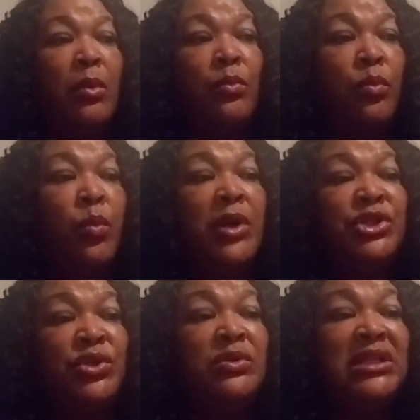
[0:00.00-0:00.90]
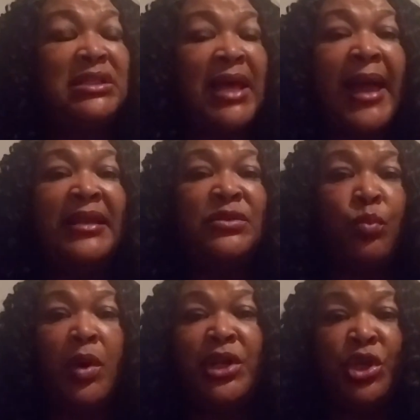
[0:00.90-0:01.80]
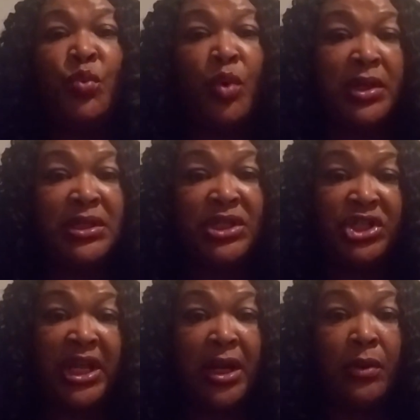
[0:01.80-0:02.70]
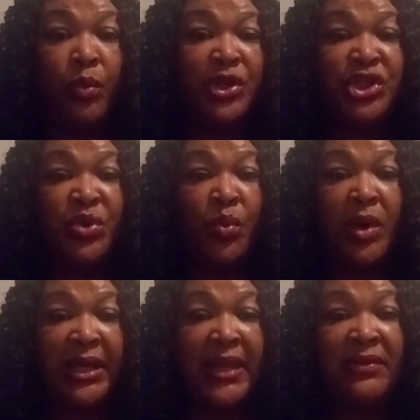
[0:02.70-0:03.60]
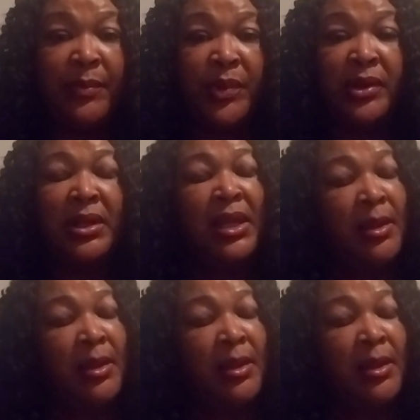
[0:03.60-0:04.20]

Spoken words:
What you decide is what you want to share, what you want in the book.